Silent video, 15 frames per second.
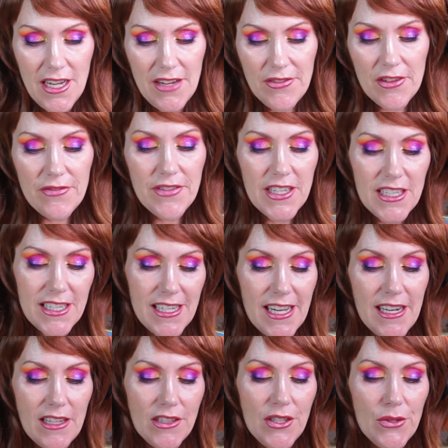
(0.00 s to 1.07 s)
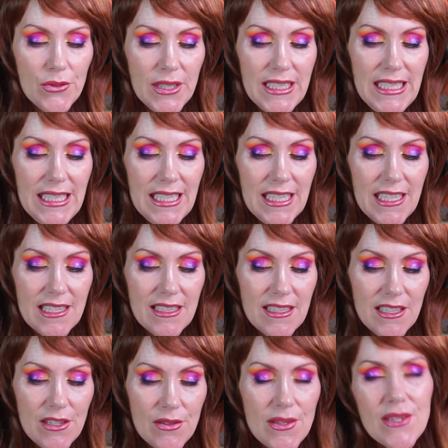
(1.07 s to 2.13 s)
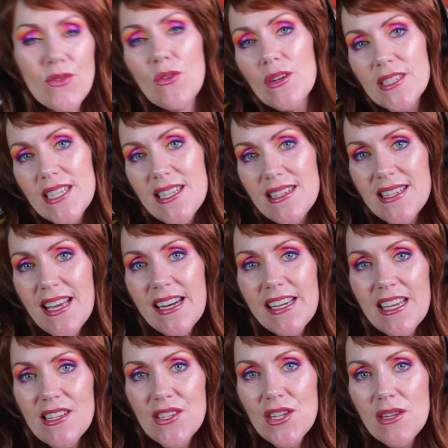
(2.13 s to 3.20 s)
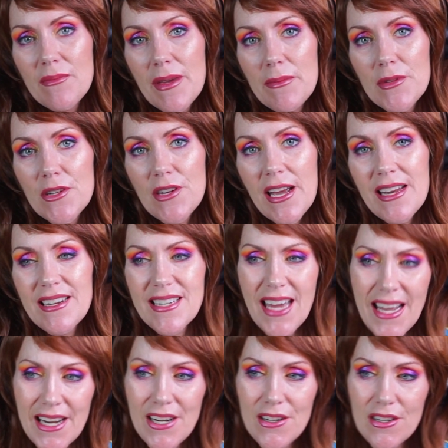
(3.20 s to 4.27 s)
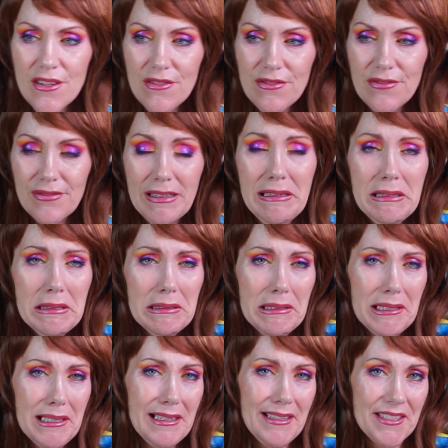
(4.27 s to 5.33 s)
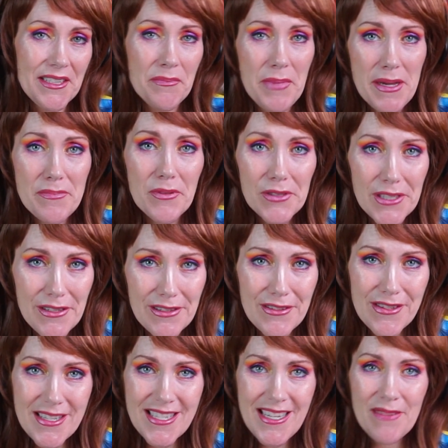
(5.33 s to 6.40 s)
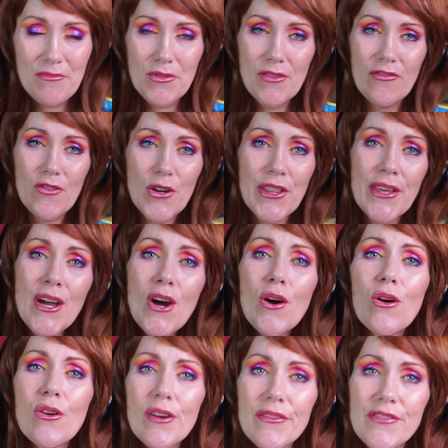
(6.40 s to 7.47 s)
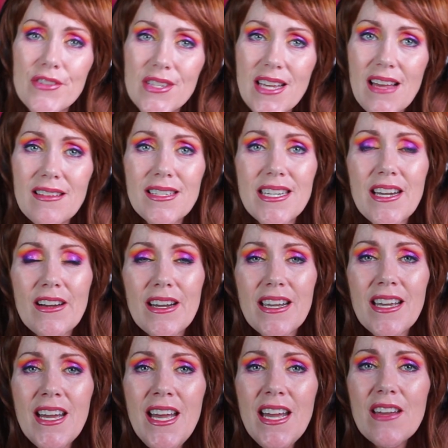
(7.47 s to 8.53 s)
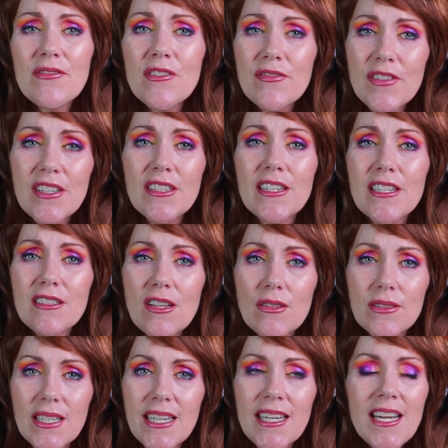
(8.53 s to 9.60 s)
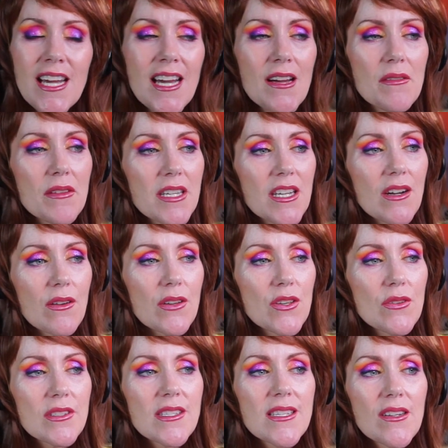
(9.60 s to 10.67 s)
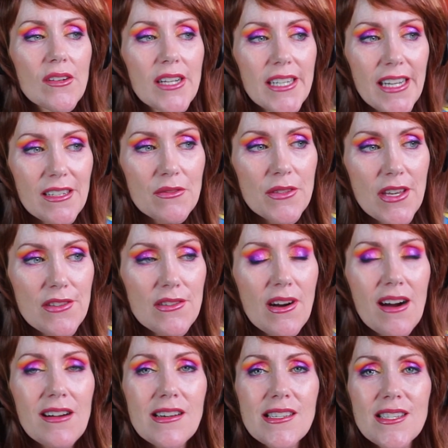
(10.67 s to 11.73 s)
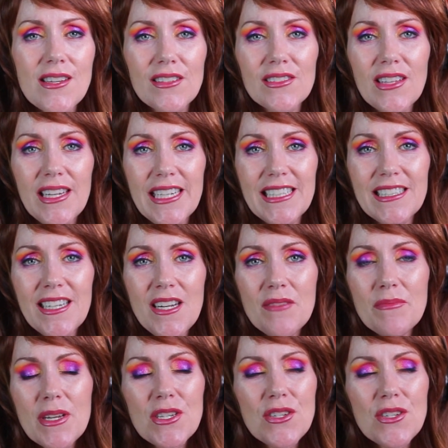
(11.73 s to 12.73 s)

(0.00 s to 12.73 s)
you're feeling kind of lonely and, this quarantine is kind of getting to you, maybe you're kind of tired of the people you're under the same roof with, or if you're solitary, if you're feeling lonely, you can still connect with other artists online. Make